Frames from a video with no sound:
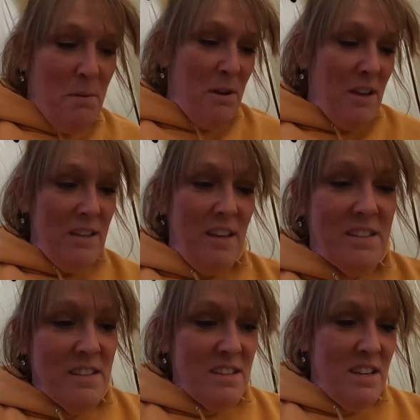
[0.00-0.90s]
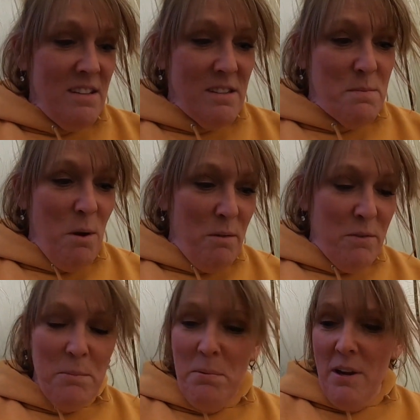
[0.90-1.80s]
It's indeed a small
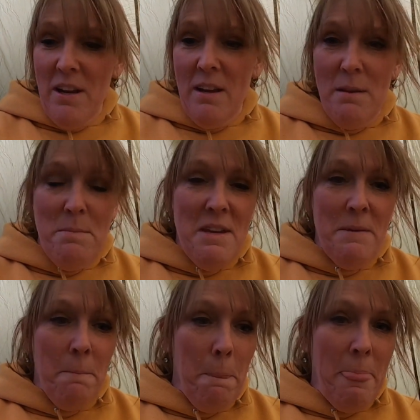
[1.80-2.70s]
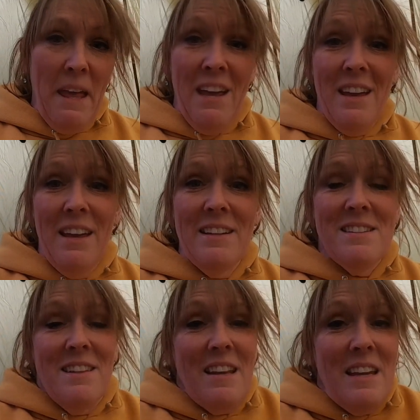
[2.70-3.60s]
footprint. I mean,
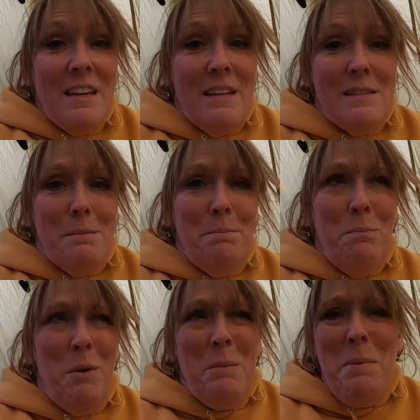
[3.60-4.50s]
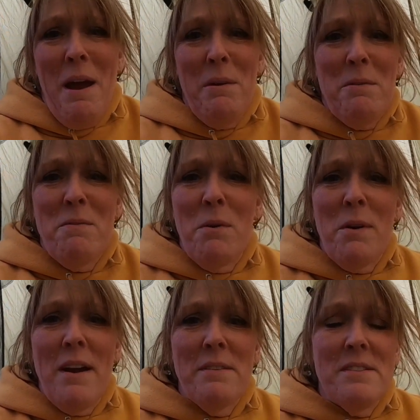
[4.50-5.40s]
it's light. It's a 1 pound, 4
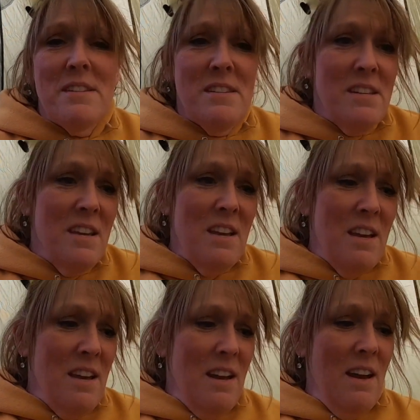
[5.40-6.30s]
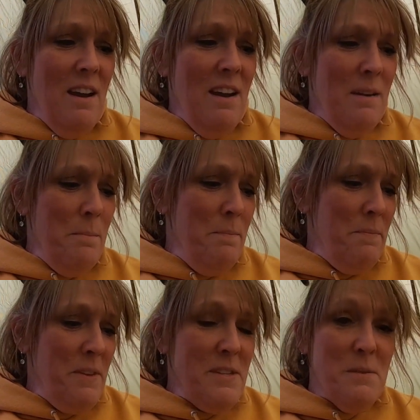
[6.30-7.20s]
ounce,
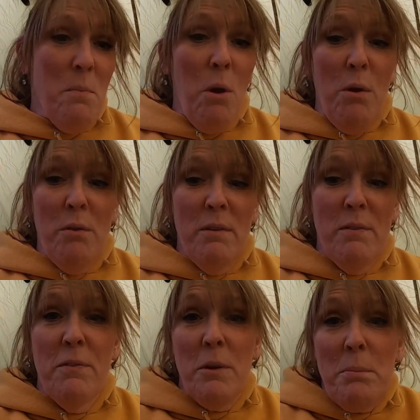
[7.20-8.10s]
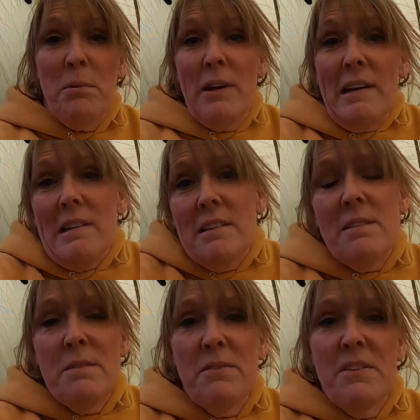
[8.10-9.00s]
small footprint
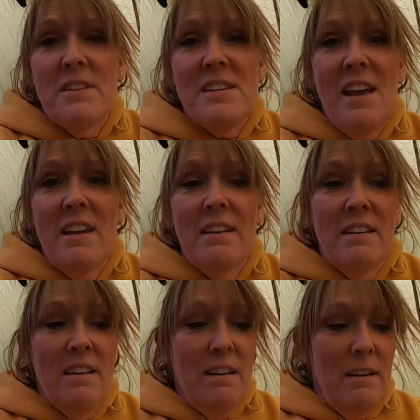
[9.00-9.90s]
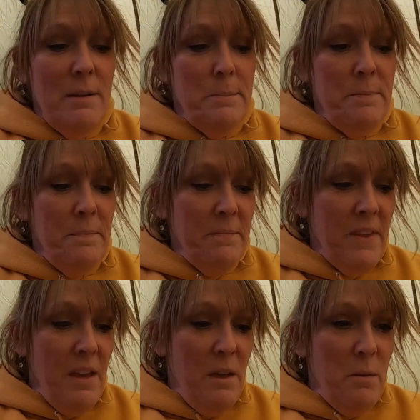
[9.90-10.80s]
for the tent,
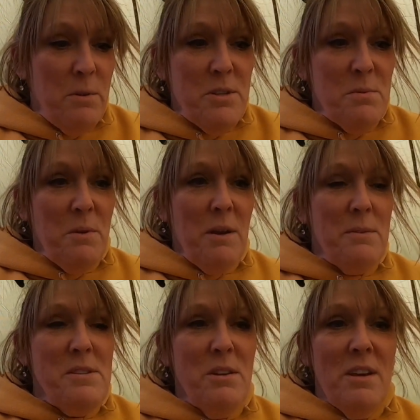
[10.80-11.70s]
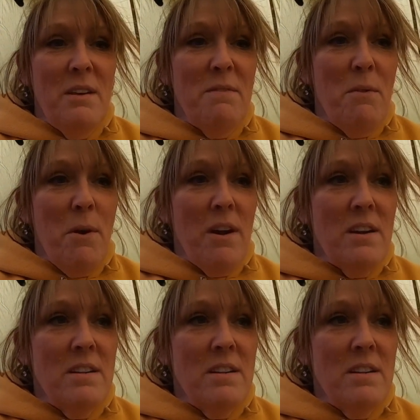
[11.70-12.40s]
which is what I was looking for.